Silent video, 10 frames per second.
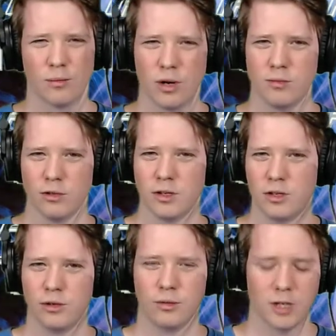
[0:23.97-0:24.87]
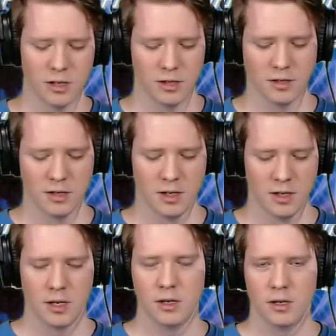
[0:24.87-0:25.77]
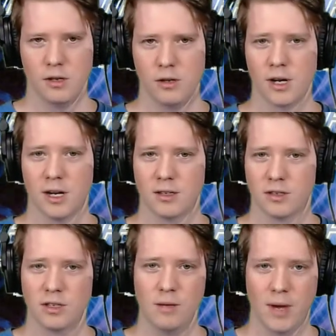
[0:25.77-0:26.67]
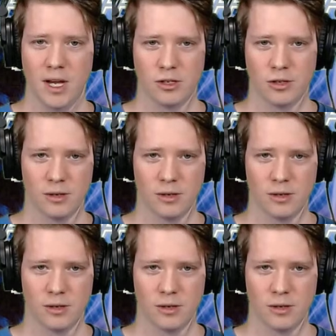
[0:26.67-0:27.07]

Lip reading: probably two, because you got C major,